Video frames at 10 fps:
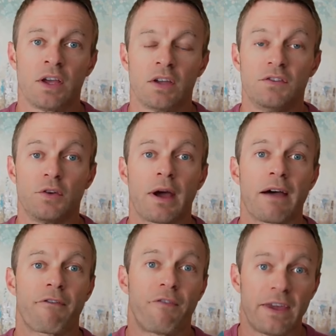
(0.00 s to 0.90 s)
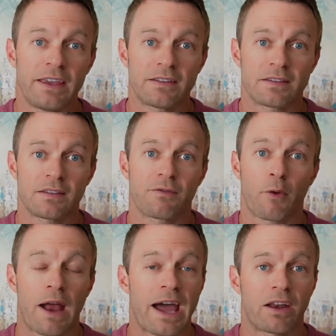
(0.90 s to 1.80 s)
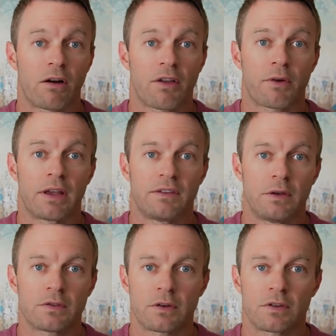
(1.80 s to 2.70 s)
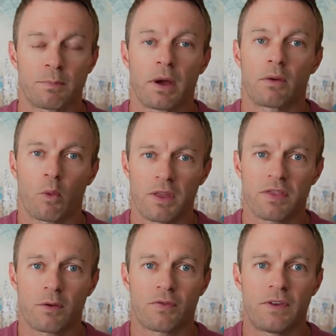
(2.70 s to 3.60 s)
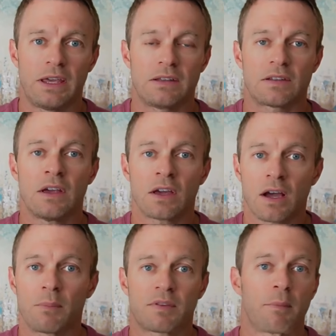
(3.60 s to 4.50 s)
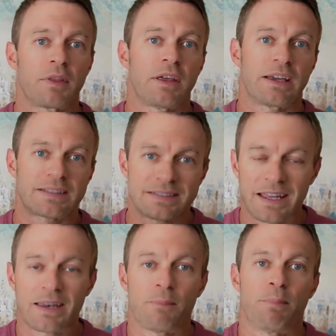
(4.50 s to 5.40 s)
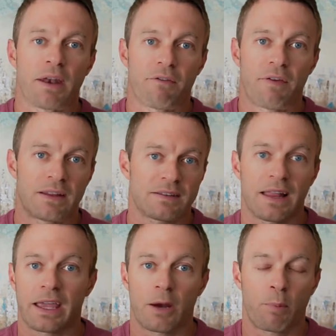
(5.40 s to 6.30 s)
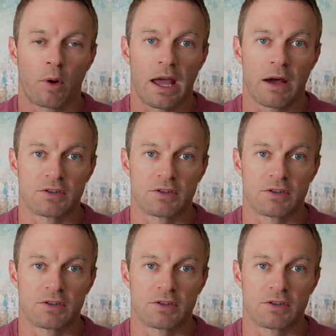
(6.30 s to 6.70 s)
do have fees for adding authorized users, but with those fees come some of the extended benefits like airport lounge